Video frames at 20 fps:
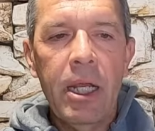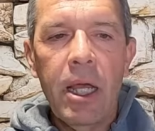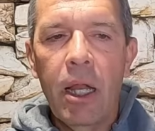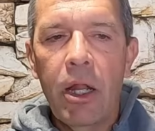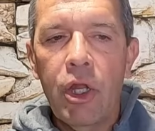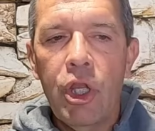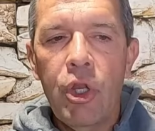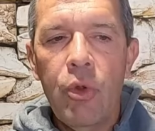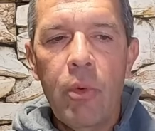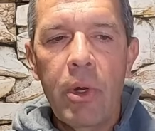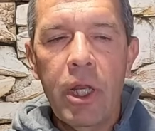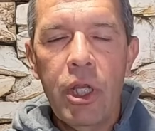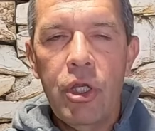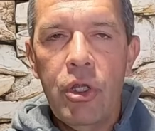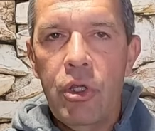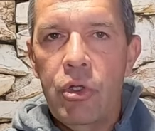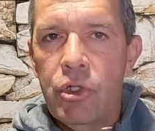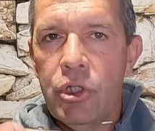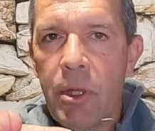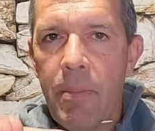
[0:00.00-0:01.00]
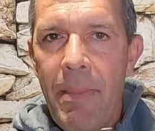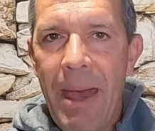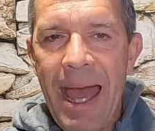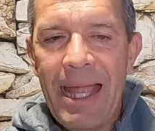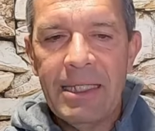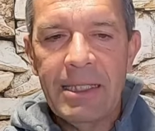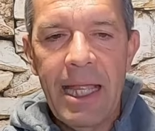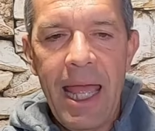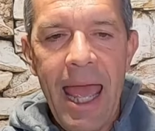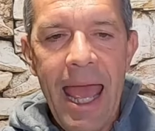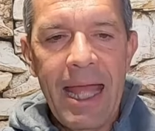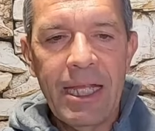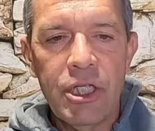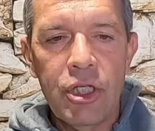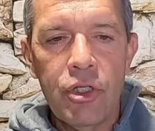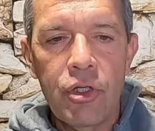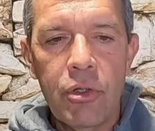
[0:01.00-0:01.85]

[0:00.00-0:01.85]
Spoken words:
color you want to use to match the hatch in